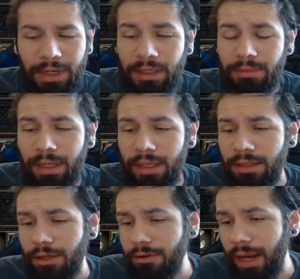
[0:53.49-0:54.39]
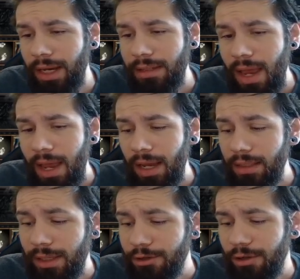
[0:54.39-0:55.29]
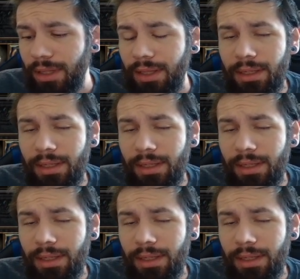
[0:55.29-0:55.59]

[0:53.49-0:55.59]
explain it to you guys. Essentially, the